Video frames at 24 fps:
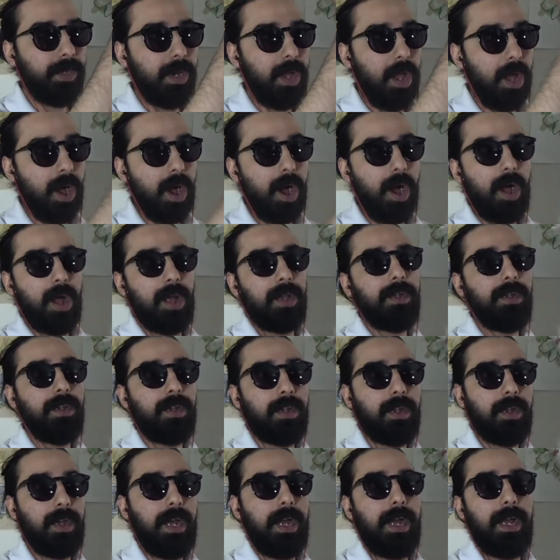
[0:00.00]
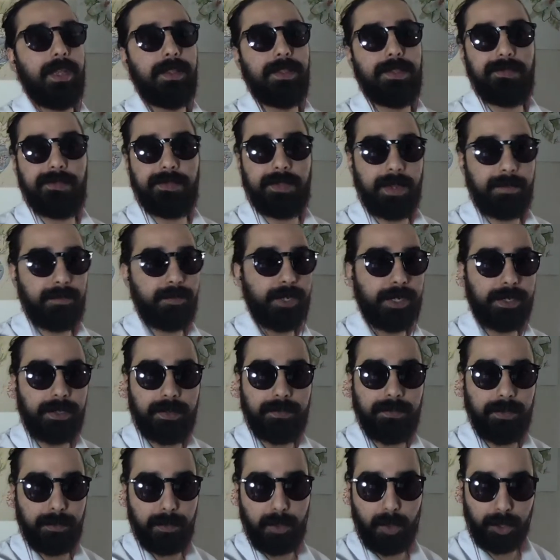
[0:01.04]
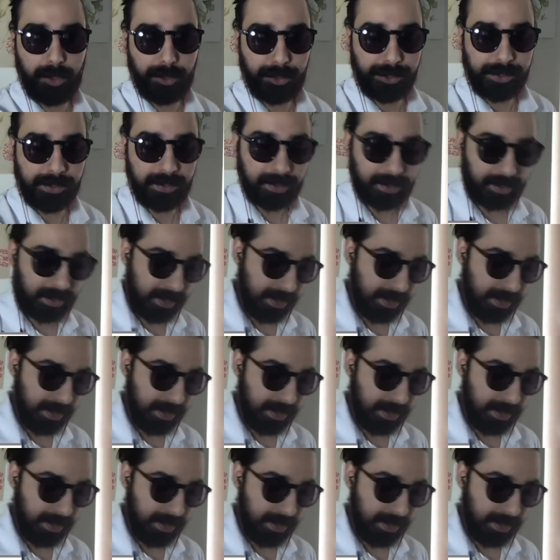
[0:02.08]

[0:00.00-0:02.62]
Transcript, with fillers: on uh, the subject of abortion